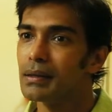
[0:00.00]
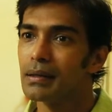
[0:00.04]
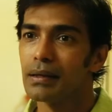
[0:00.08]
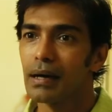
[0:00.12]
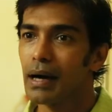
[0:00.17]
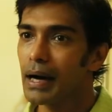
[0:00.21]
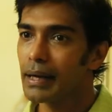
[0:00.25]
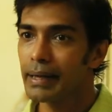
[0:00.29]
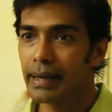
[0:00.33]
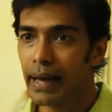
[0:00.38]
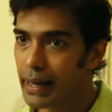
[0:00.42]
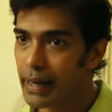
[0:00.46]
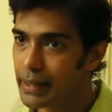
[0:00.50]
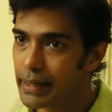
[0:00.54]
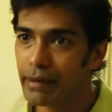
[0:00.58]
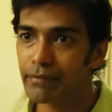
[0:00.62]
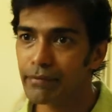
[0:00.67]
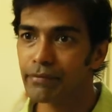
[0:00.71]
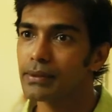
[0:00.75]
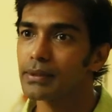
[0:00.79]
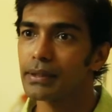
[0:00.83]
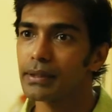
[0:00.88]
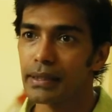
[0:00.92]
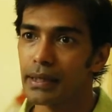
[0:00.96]
I carry
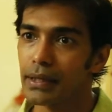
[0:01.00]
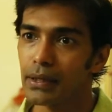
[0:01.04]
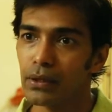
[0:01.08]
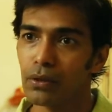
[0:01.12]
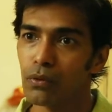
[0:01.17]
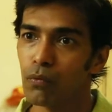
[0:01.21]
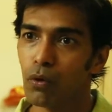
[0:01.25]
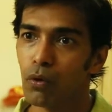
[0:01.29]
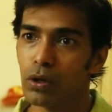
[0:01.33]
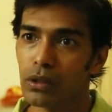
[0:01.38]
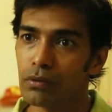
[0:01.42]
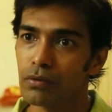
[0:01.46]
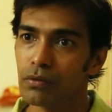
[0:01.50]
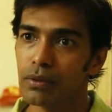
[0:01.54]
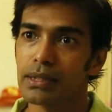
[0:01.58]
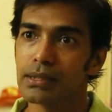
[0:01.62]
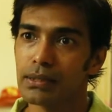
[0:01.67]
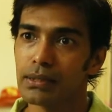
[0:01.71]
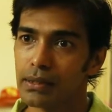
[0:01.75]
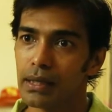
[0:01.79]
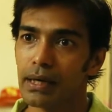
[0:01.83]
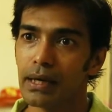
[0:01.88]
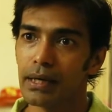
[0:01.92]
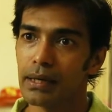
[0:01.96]
everything, whatever
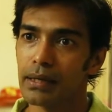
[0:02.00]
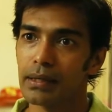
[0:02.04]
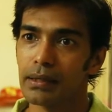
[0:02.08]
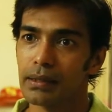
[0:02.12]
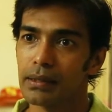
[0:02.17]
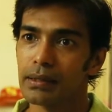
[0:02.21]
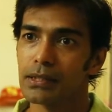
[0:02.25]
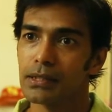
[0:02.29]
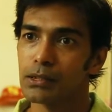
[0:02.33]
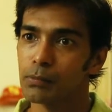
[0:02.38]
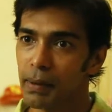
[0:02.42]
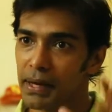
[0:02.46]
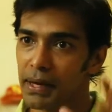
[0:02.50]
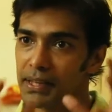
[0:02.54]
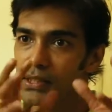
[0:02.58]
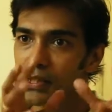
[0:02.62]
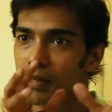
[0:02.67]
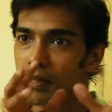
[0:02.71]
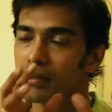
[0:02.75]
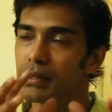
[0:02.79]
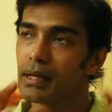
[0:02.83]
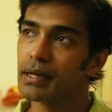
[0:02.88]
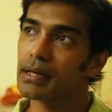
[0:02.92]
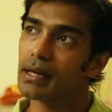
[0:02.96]
is there is
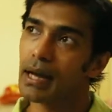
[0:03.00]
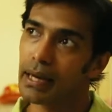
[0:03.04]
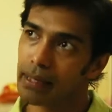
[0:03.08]
mentioned there.